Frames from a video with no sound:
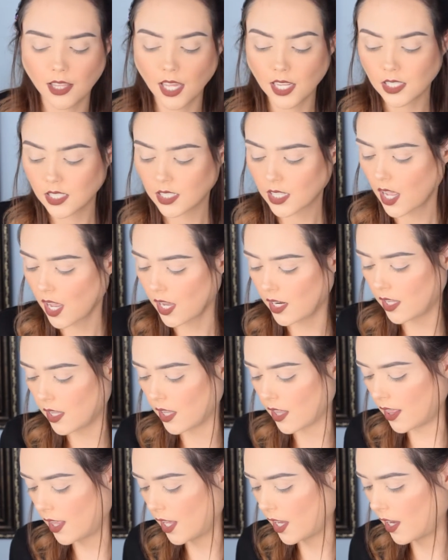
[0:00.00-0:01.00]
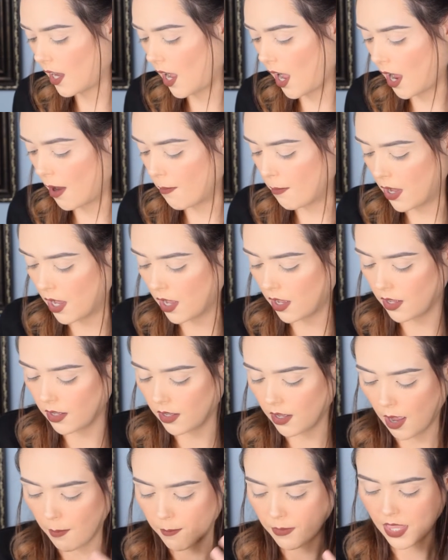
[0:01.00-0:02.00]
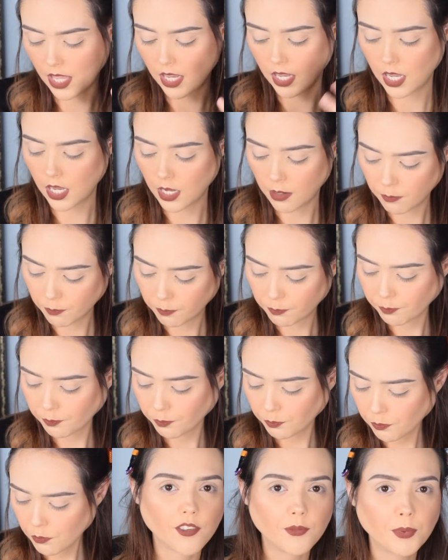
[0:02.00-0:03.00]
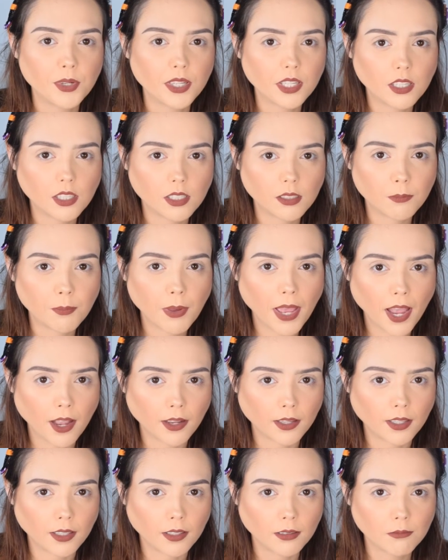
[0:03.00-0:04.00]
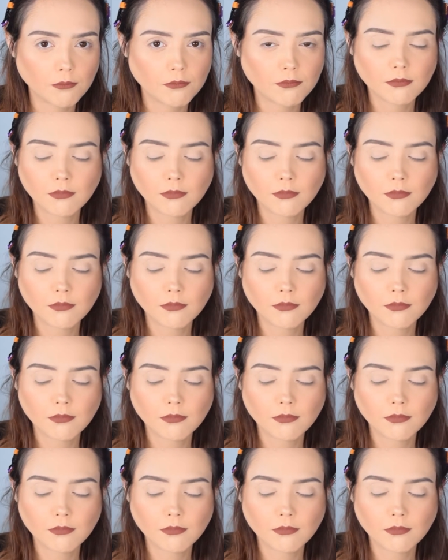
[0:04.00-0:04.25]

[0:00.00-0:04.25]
That's kind of the thing I'm, uh, I'm thinking. I have been packing.